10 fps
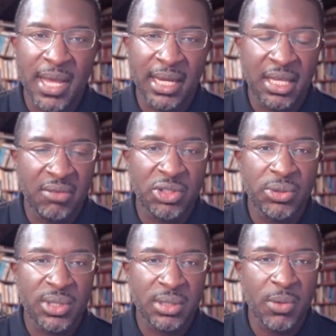that gives
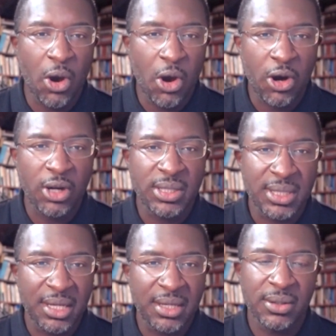you some hard
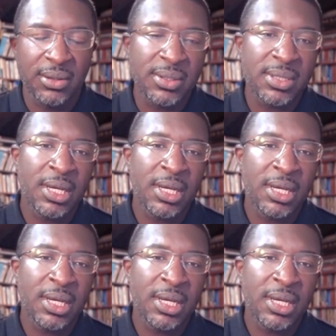skills.